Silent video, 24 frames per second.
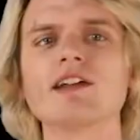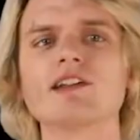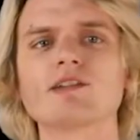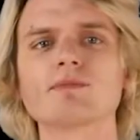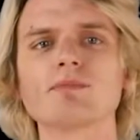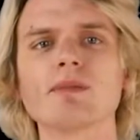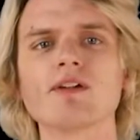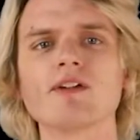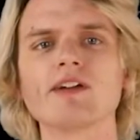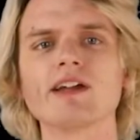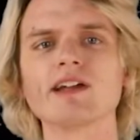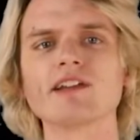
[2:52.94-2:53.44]

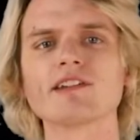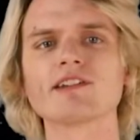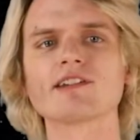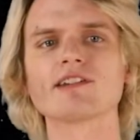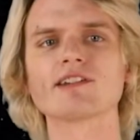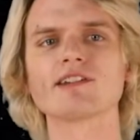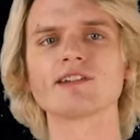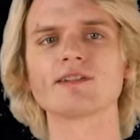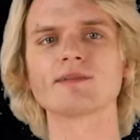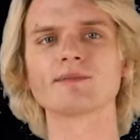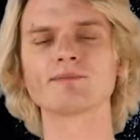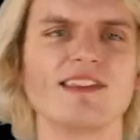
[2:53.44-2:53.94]

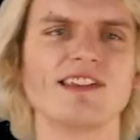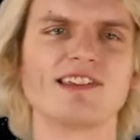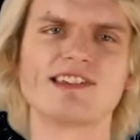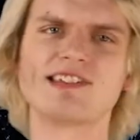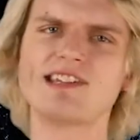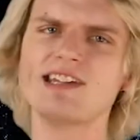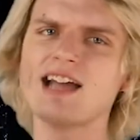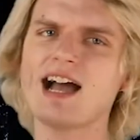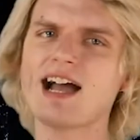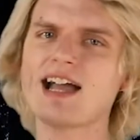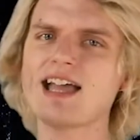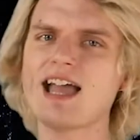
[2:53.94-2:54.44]
Experience. The
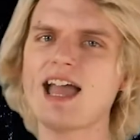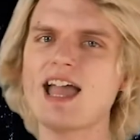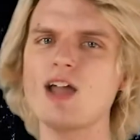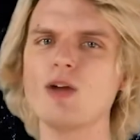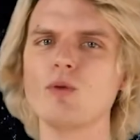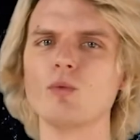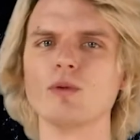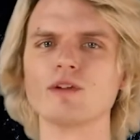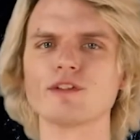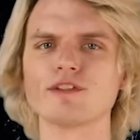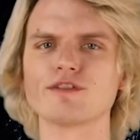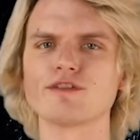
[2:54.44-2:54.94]
C I A
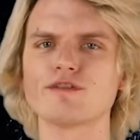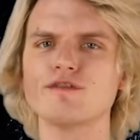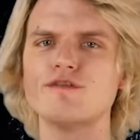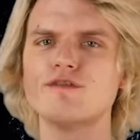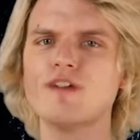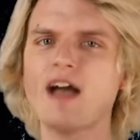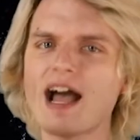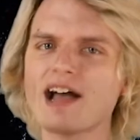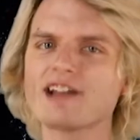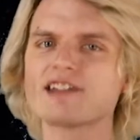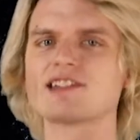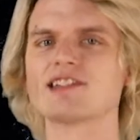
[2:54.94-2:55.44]
was
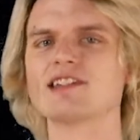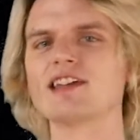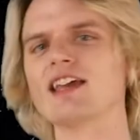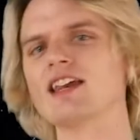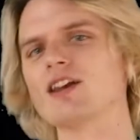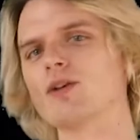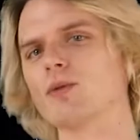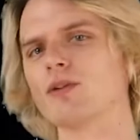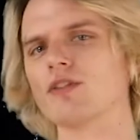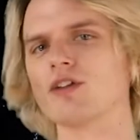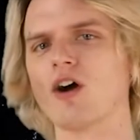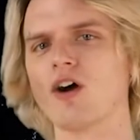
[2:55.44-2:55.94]

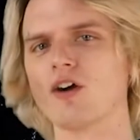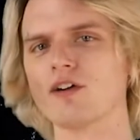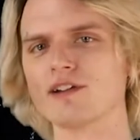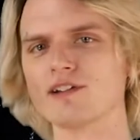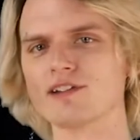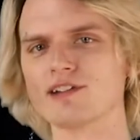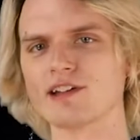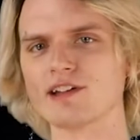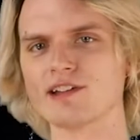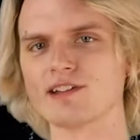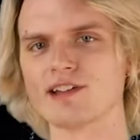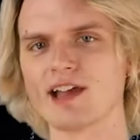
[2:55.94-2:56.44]
fascinated with
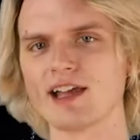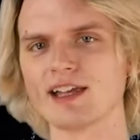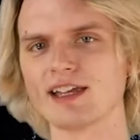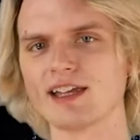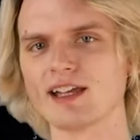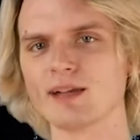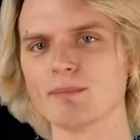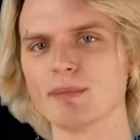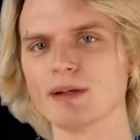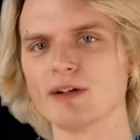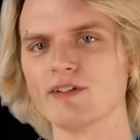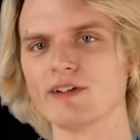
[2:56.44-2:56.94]
harnessing
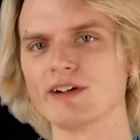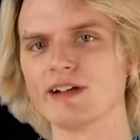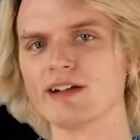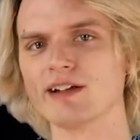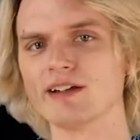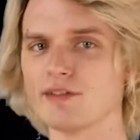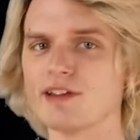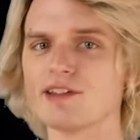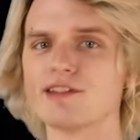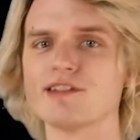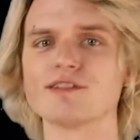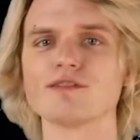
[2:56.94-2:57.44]
psychic ability.
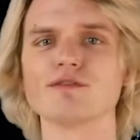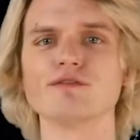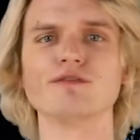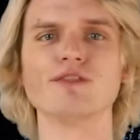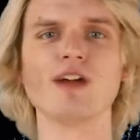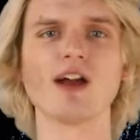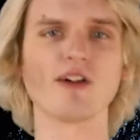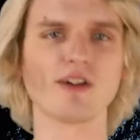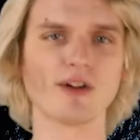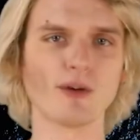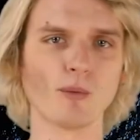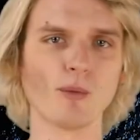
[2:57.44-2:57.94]
This is
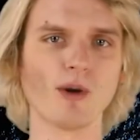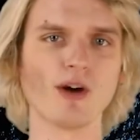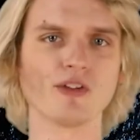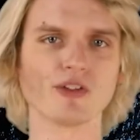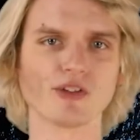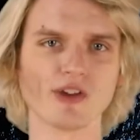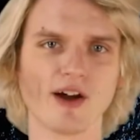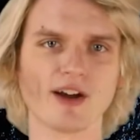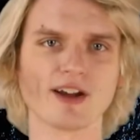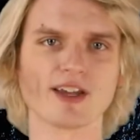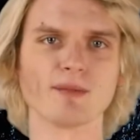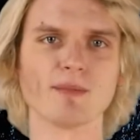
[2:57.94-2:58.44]
very well
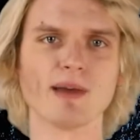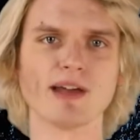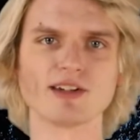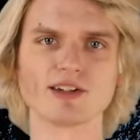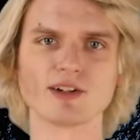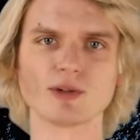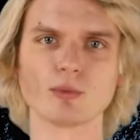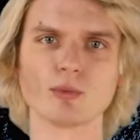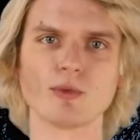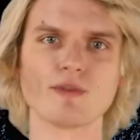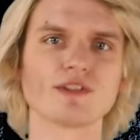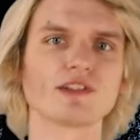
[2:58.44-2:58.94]

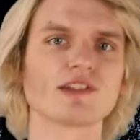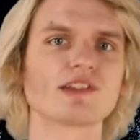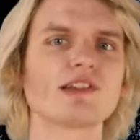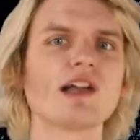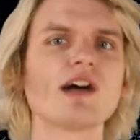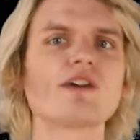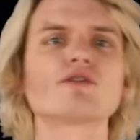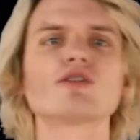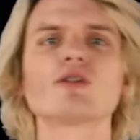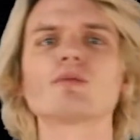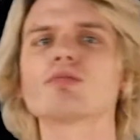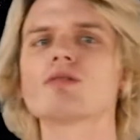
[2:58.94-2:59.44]
documented, with
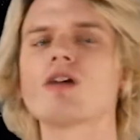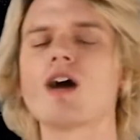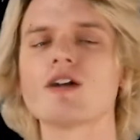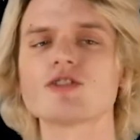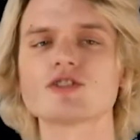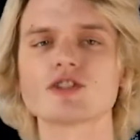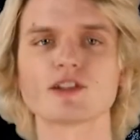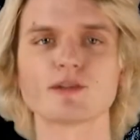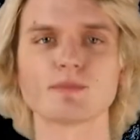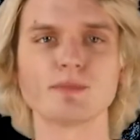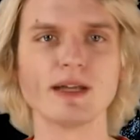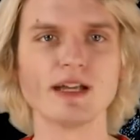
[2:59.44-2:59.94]
several
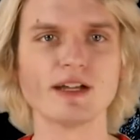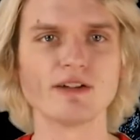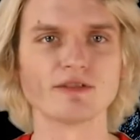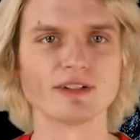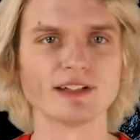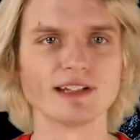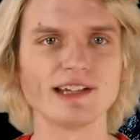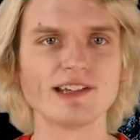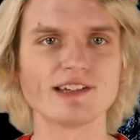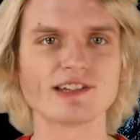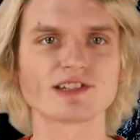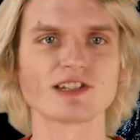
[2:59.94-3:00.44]
projects being
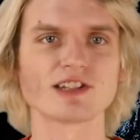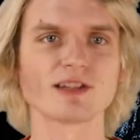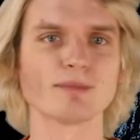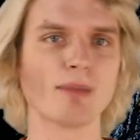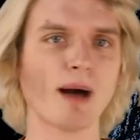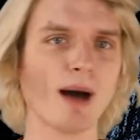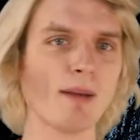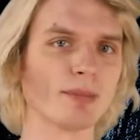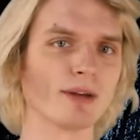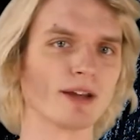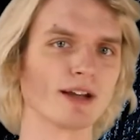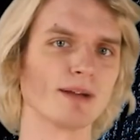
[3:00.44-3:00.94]
released to the
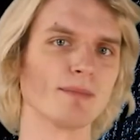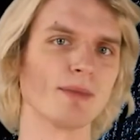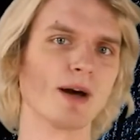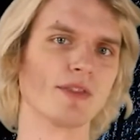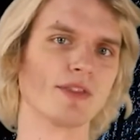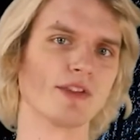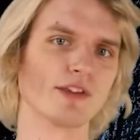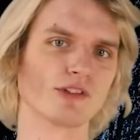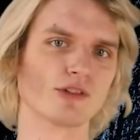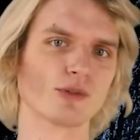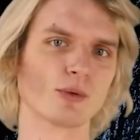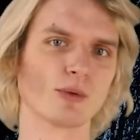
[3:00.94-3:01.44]
public about this